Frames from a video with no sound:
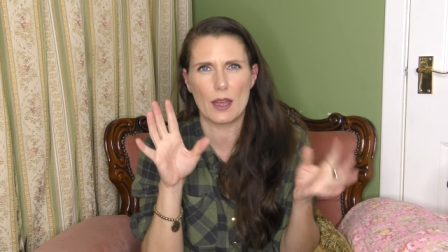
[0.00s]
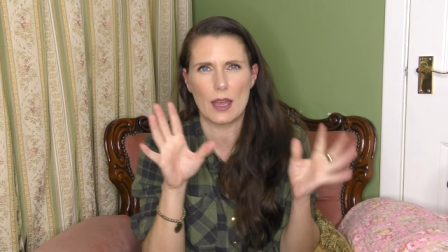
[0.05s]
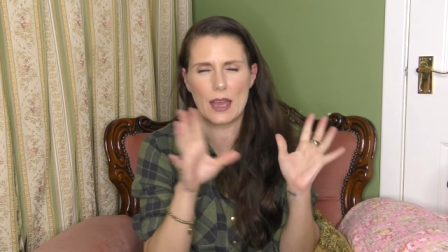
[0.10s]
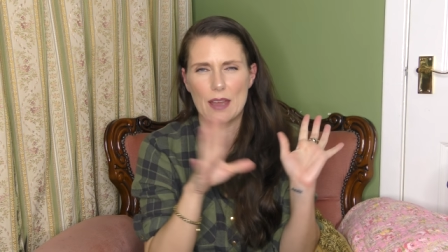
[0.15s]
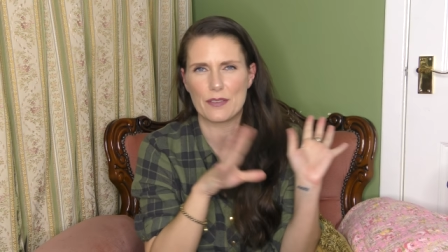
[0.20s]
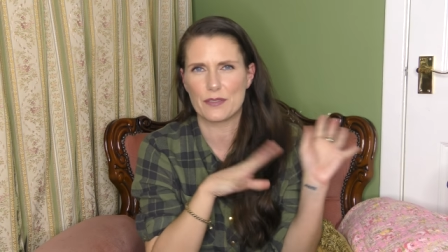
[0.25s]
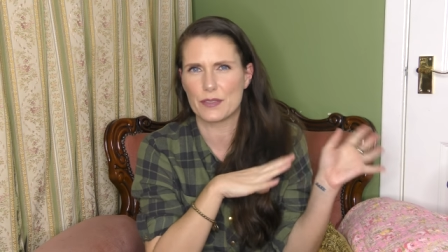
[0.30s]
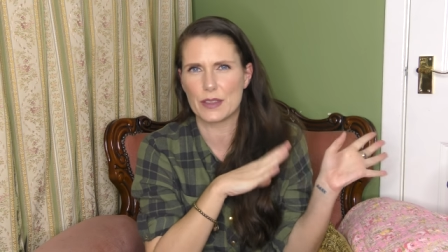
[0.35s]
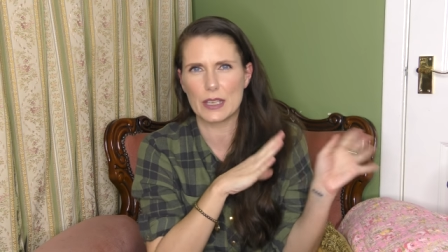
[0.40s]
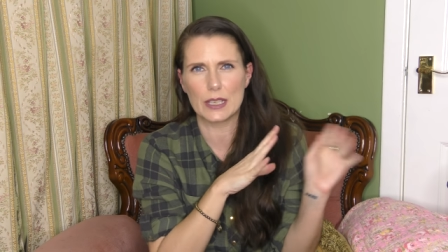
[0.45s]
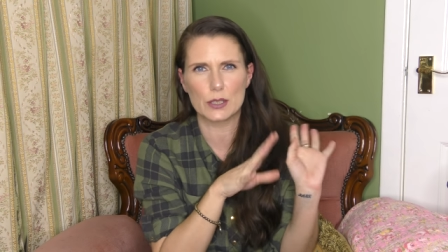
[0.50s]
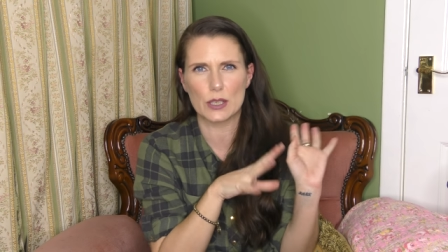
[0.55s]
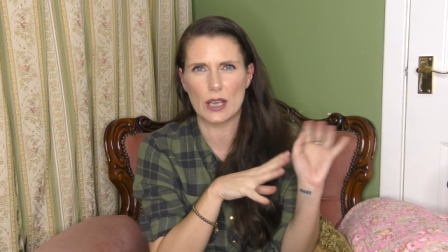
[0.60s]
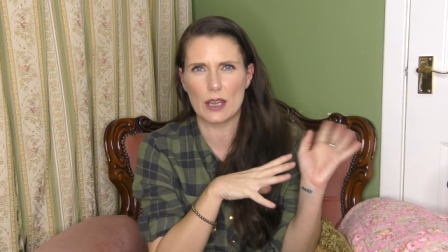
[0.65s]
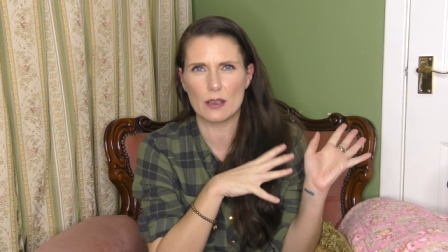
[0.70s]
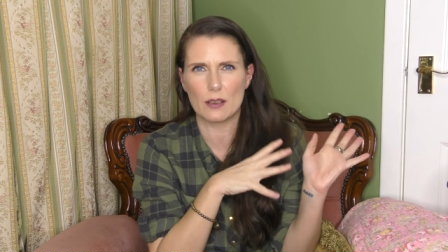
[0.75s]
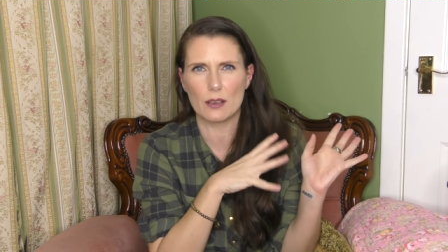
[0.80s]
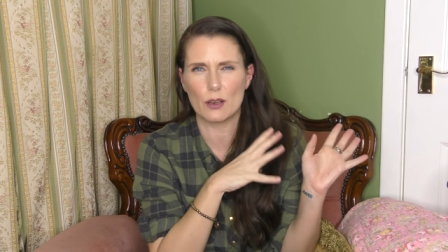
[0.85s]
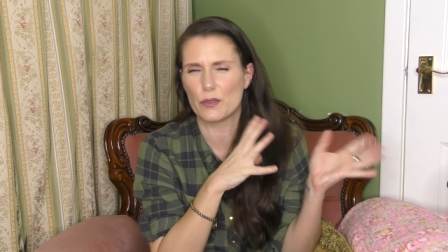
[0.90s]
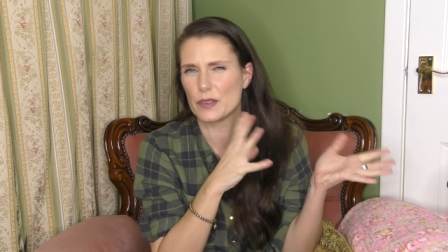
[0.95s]
if they'd
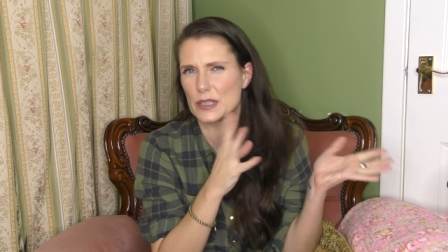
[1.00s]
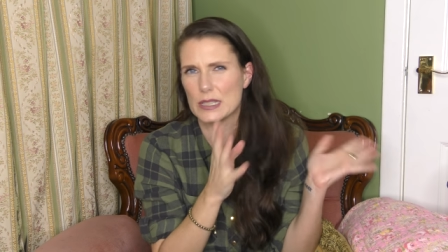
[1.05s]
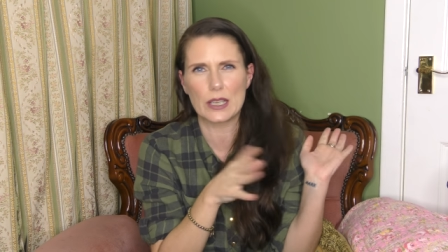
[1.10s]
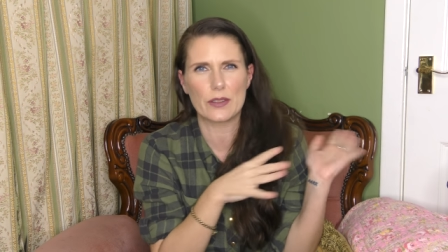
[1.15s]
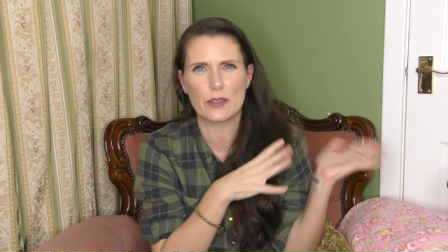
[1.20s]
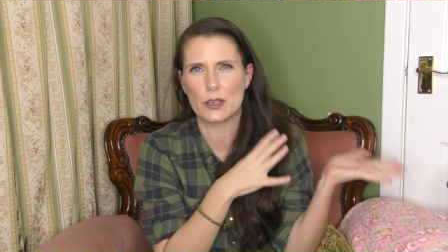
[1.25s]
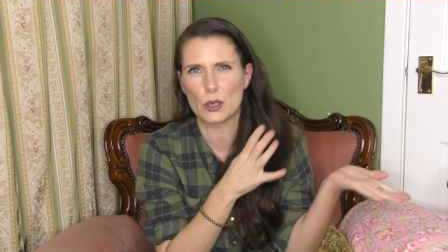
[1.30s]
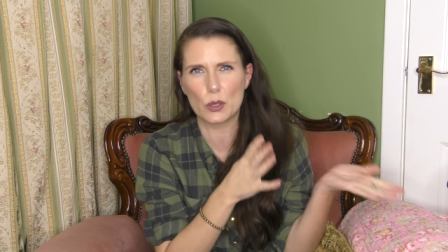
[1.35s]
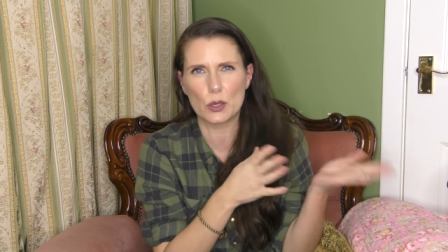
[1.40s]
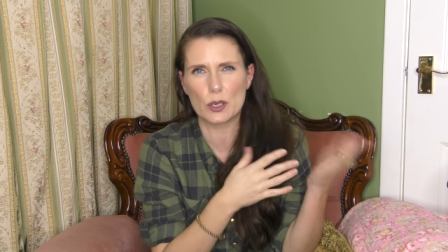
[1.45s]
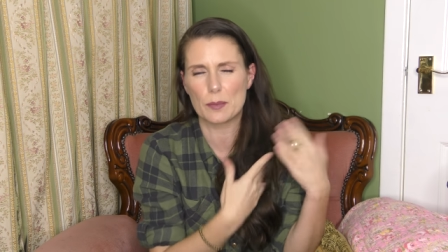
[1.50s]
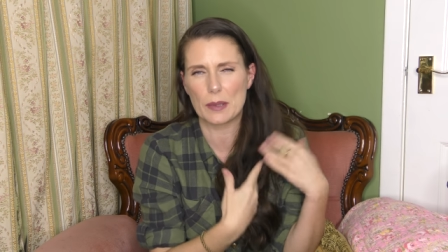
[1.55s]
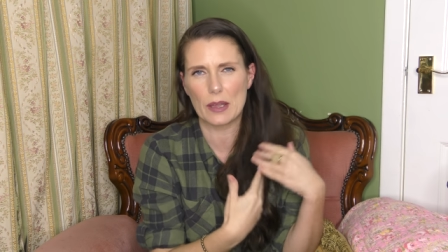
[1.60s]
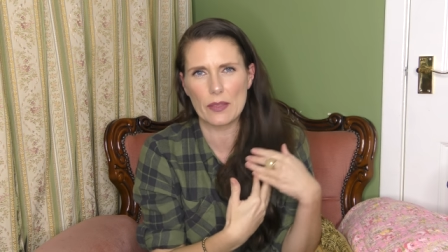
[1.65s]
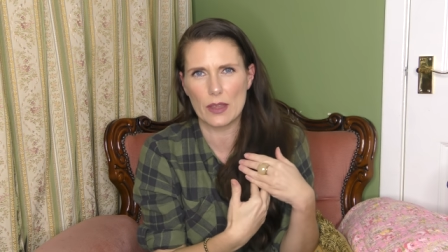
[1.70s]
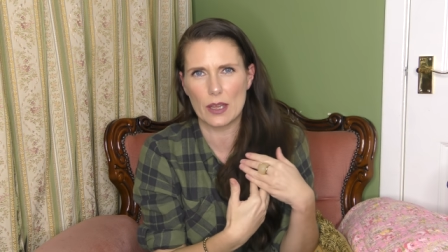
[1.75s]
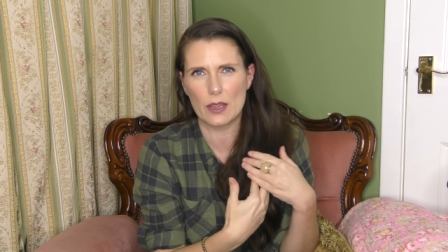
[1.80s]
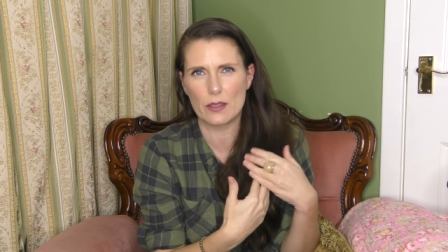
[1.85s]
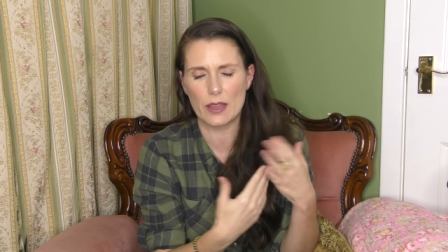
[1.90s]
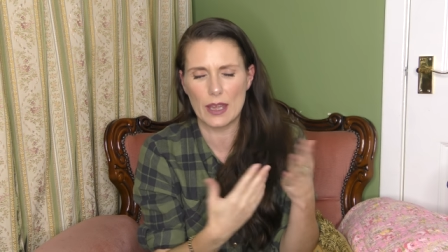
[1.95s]
obviously they're not going to be in that,